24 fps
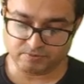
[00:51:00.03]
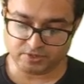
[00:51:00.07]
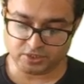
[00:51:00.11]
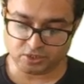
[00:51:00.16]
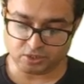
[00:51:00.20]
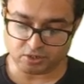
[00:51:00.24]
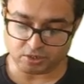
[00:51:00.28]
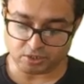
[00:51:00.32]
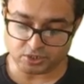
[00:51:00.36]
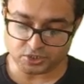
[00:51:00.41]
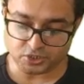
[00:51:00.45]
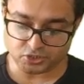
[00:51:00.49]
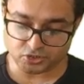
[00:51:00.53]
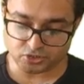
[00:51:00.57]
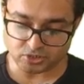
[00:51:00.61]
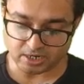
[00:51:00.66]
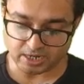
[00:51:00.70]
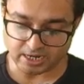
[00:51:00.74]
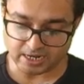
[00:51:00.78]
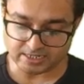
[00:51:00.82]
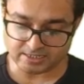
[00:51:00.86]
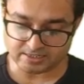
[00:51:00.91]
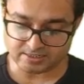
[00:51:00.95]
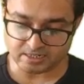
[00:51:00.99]
with
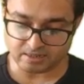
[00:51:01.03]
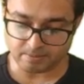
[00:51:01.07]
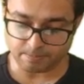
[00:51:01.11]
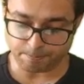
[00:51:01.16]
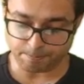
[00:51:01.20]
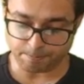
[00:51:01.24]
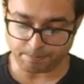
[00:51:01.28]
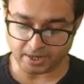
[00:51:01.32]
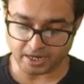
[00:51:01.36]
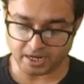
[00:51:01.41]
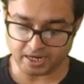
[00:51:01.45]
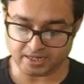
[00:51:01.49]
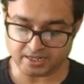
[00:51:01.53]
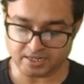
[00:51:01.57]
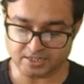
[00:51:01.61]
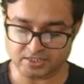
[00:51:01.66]
contralateral pain and